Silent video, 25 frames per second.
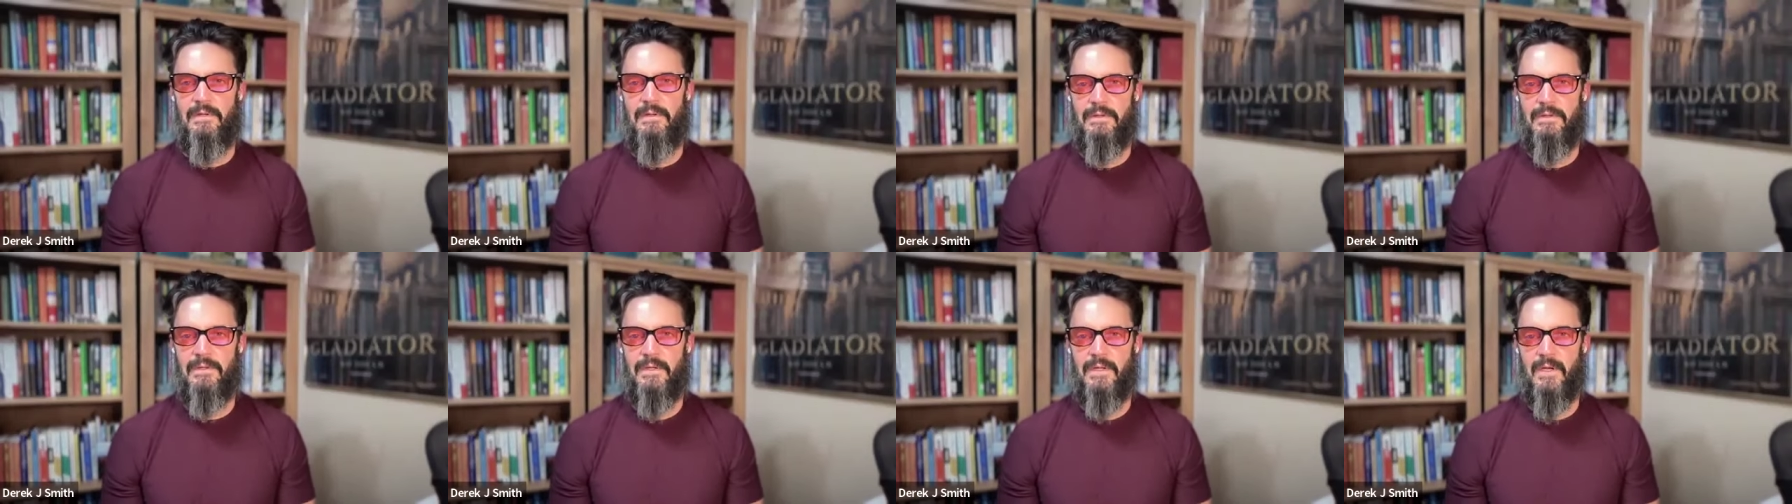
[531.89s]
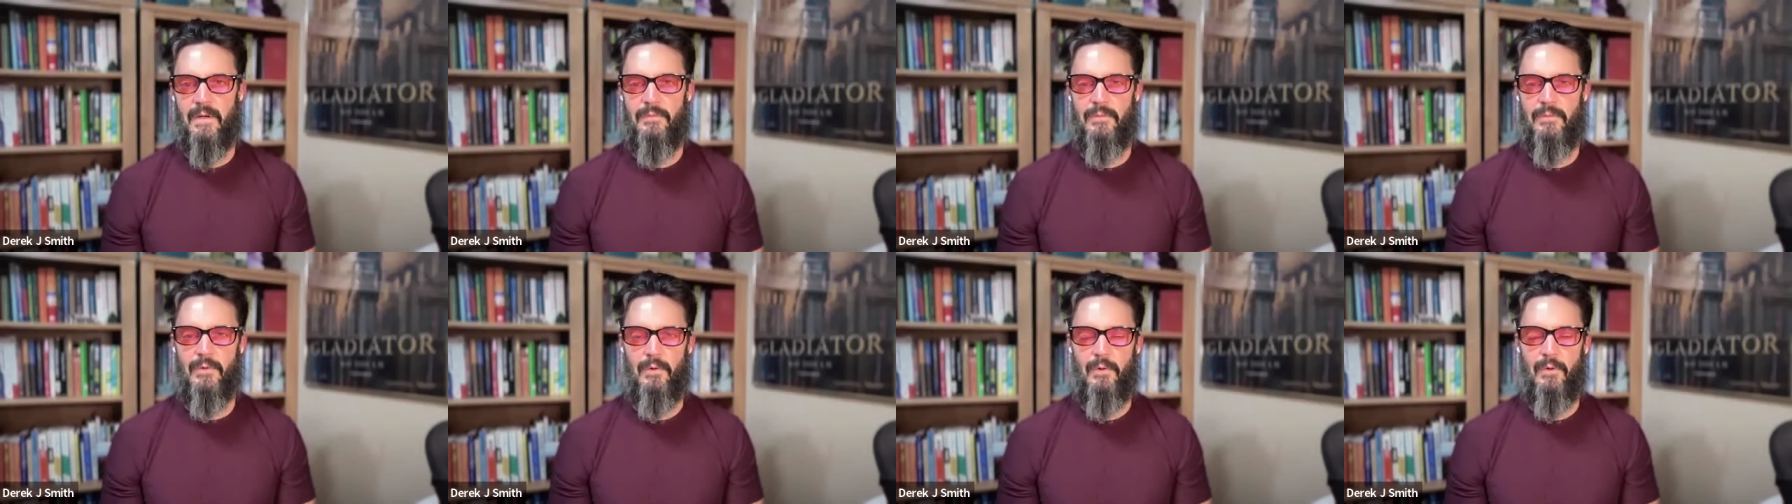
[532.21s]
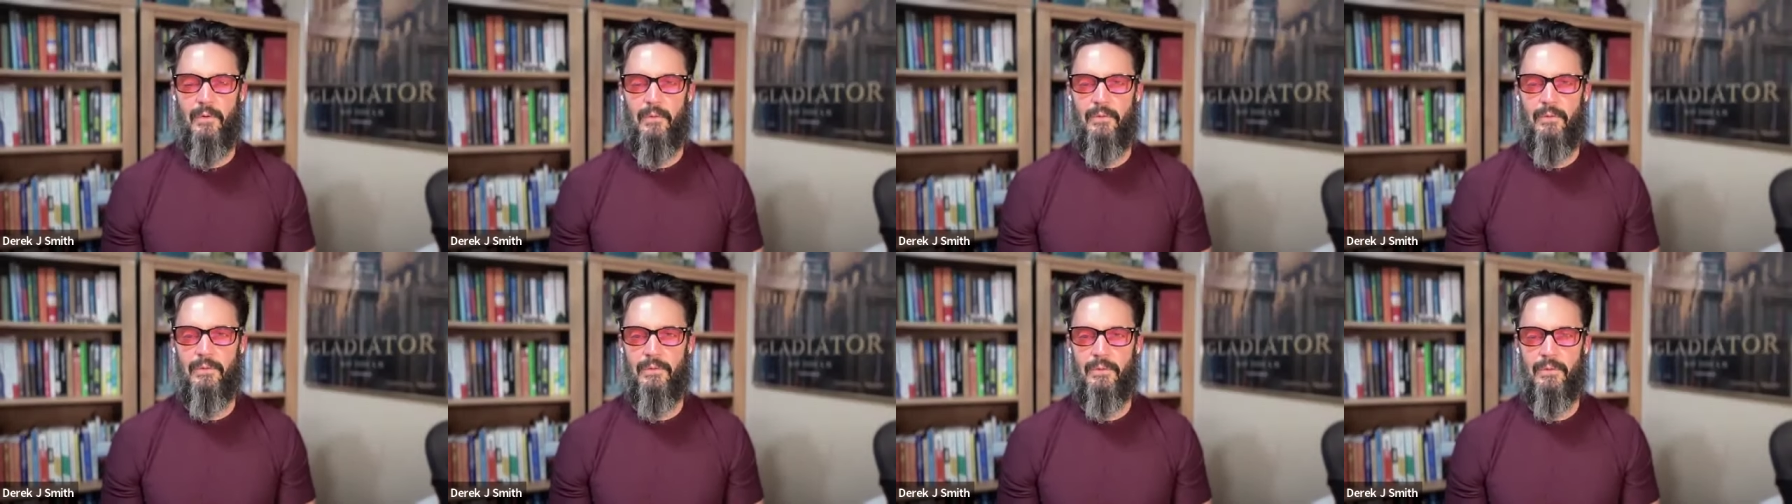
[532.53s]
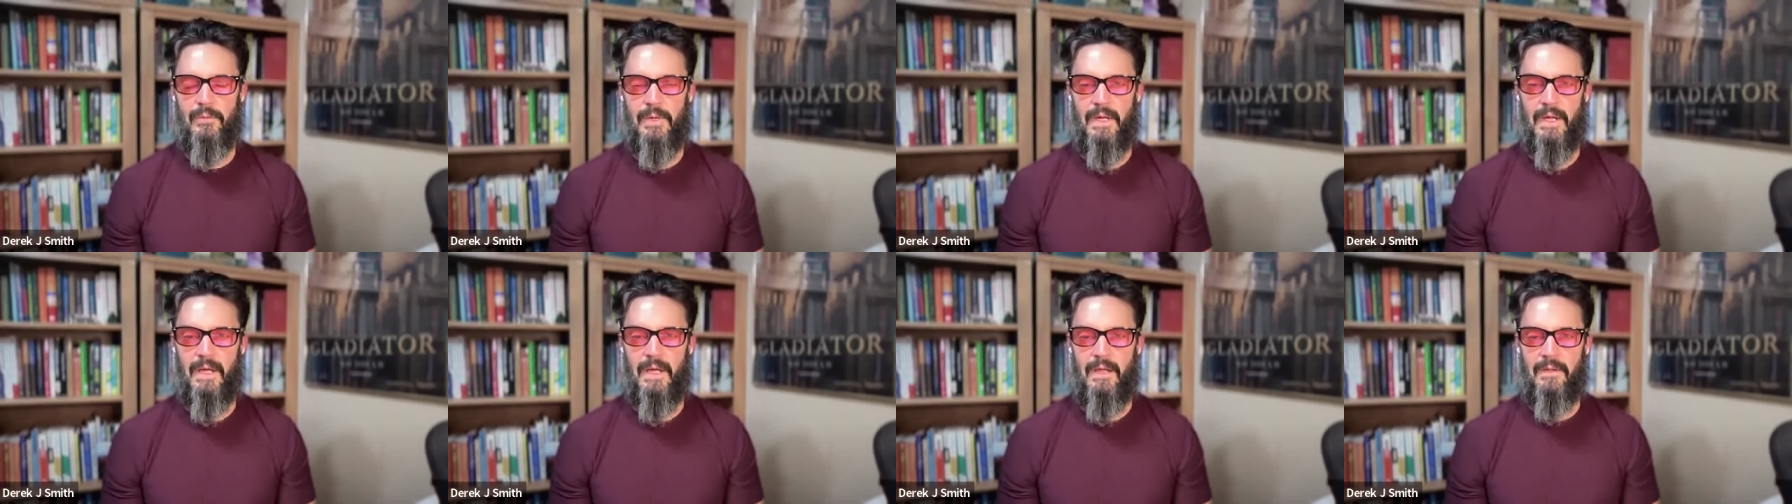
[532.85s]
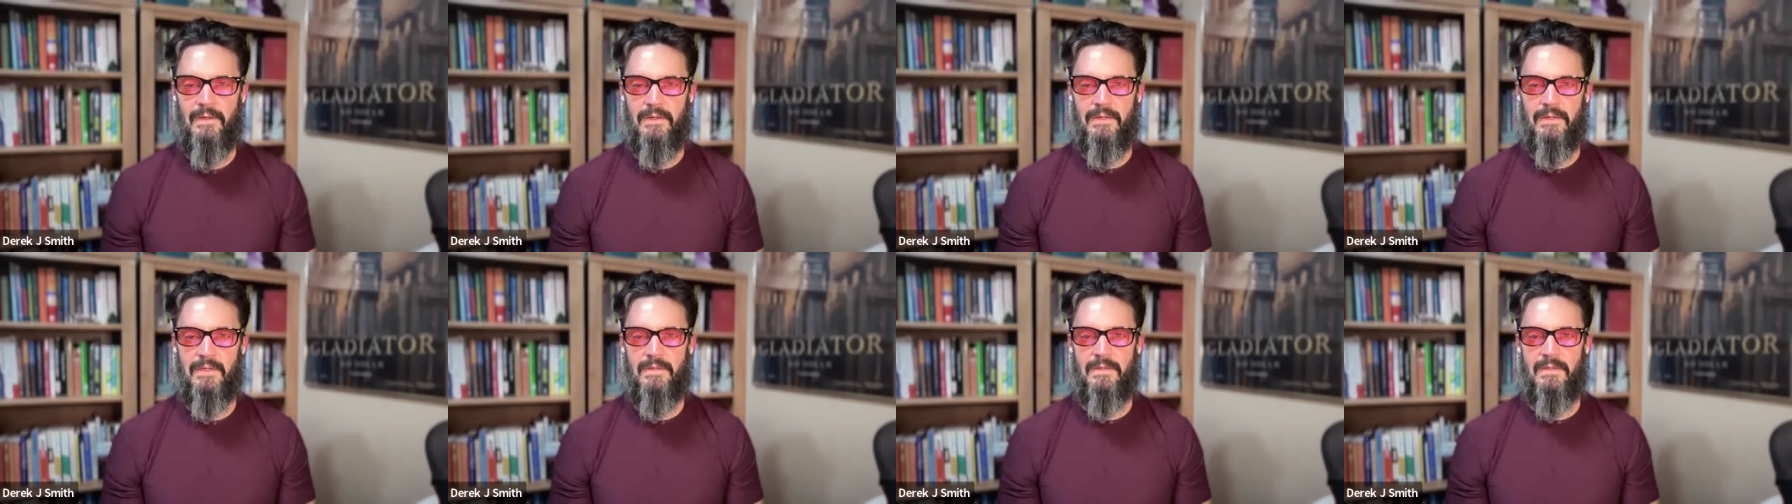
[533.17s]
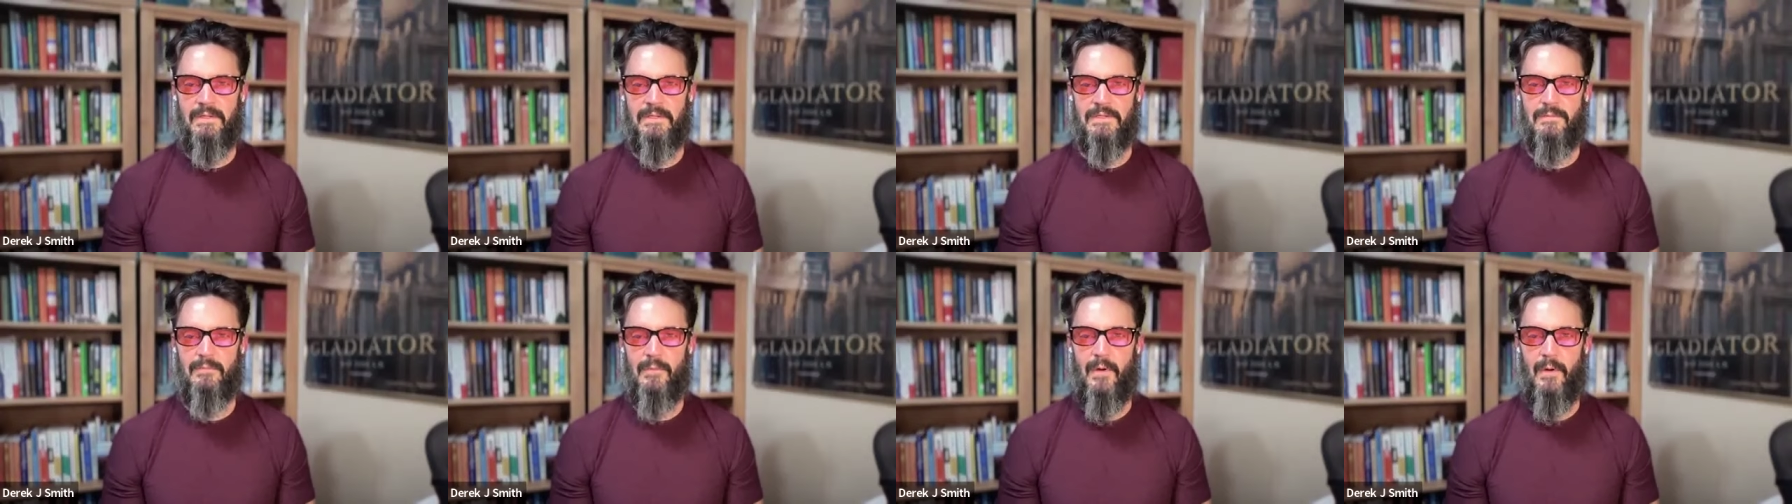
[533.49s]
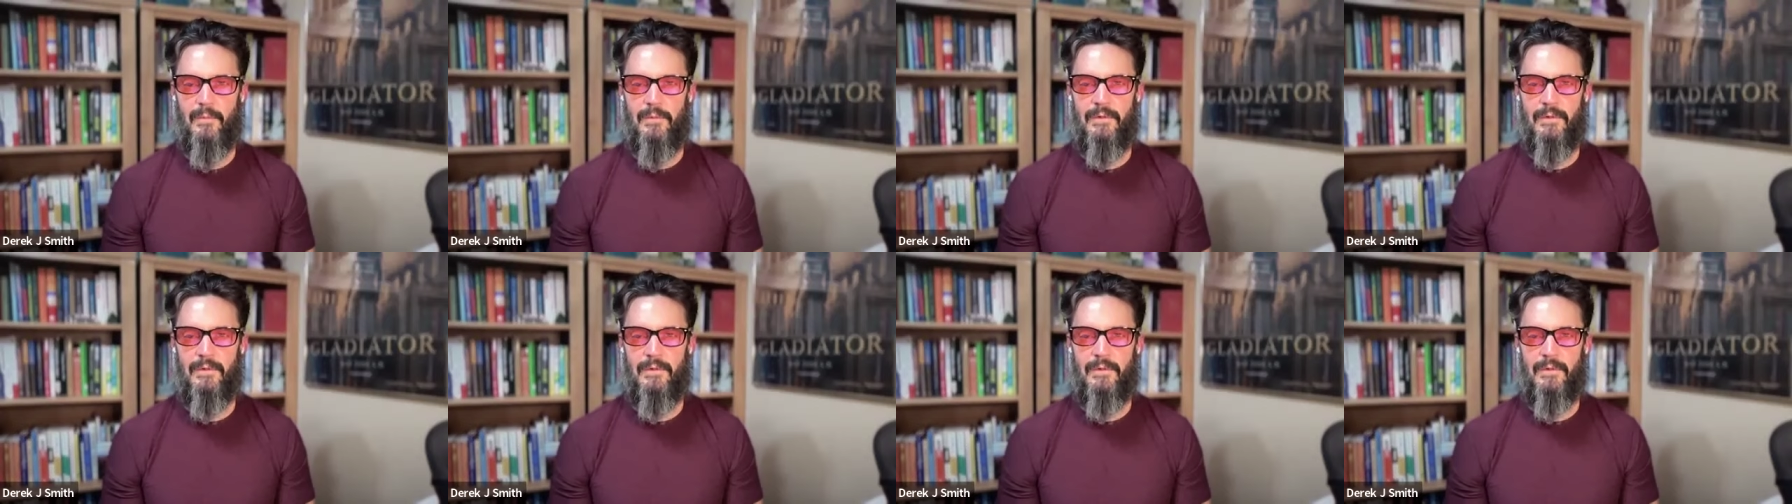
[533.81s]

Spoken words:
you can come to a whole new reality in this